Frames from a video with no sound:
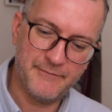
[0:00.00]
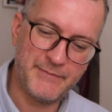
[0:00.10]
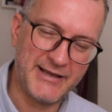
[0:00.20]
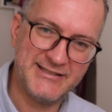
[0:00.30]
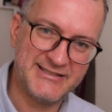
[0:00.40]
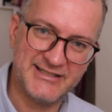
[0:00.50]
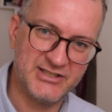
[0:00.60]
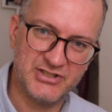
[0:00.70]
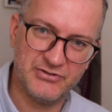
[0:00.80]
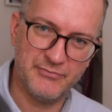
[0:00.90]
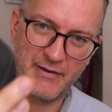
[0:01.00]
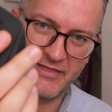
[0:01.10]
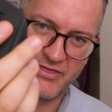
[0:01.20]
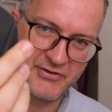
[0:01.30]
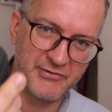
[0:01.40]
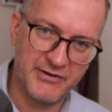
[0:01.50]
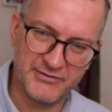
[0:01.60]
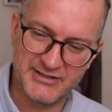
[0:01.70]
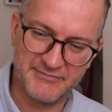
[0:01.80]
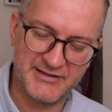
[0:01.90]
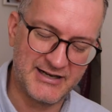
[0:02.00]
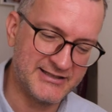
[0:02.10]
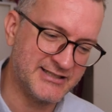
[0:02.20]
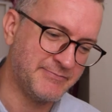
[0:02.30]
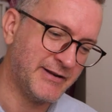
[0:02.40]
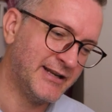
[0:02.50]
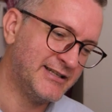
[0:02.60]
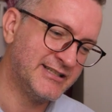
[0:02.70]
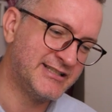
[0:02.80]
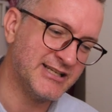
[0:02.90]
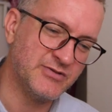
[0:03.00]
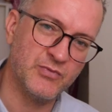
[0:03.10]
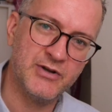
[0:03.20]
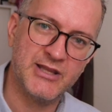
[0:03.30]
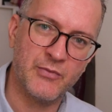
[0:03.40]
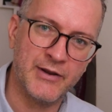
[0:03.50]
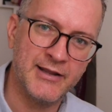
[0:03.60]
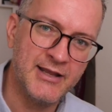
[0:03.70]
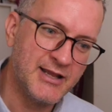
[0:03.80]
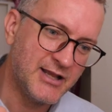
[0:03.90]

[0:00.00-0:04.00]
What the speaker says: pasting to button 3 or something like this, but it just doesn't work that way.